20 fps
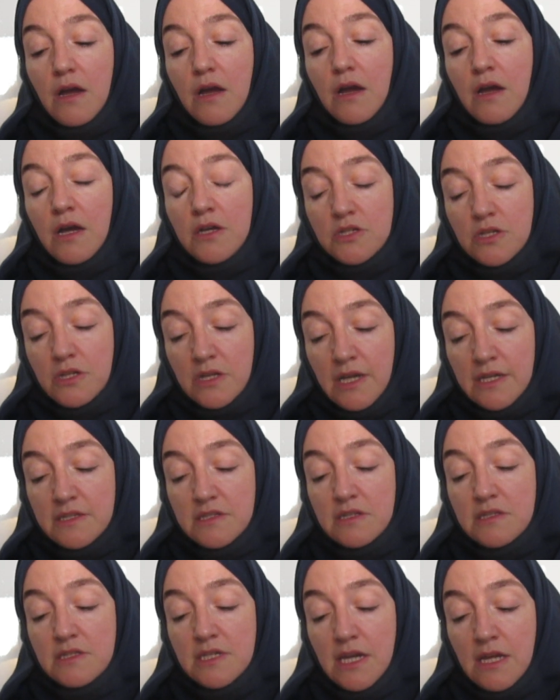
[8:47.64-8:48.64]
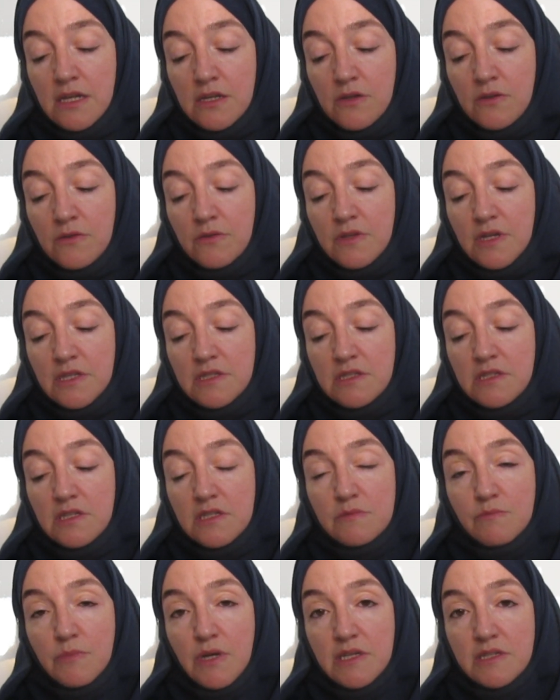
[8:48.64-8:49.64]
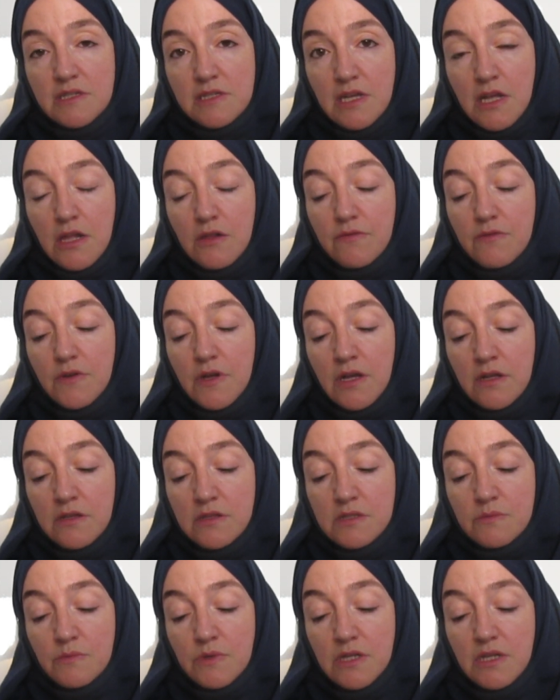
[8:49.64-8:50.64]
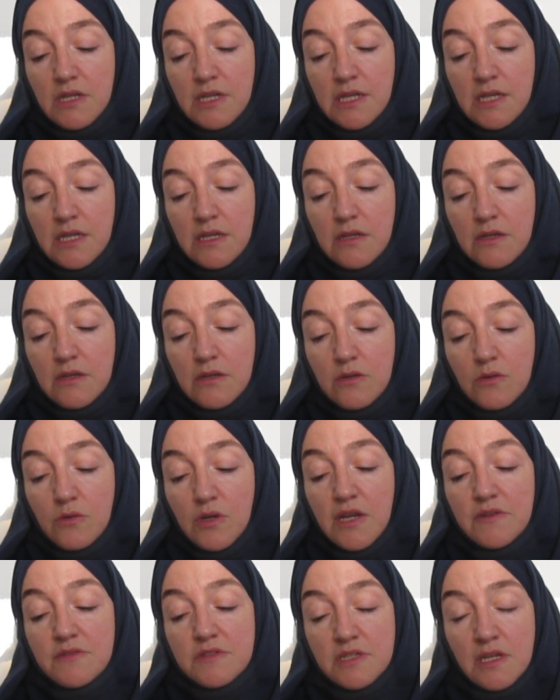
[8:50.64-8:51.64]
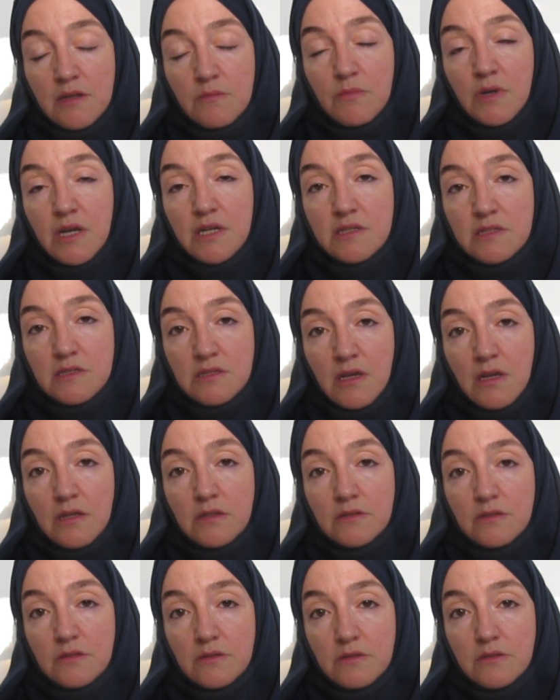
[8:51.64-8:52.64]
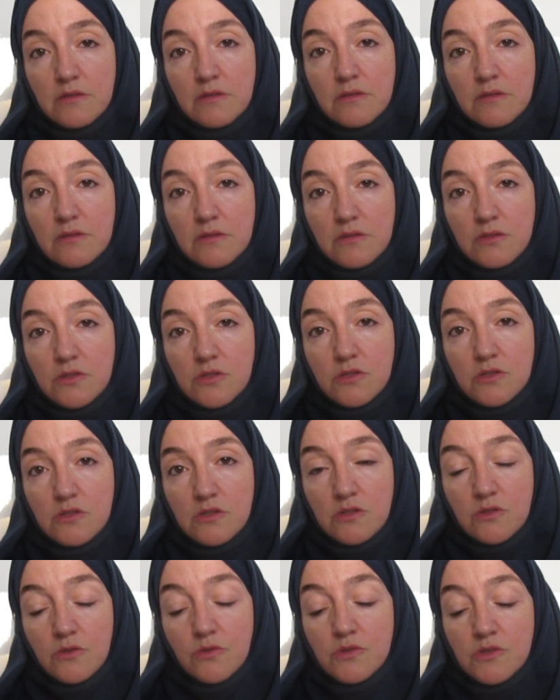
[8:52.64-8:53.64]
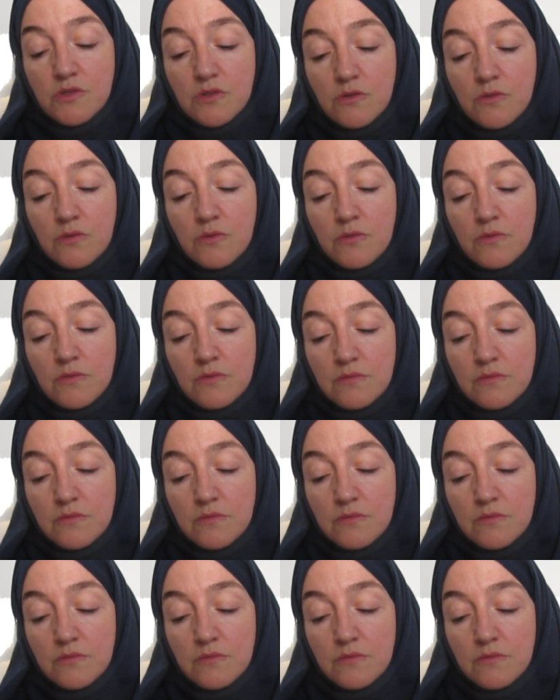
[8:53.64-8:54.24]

I should like to tell you that it is myself ultimately who have sent my son to your school.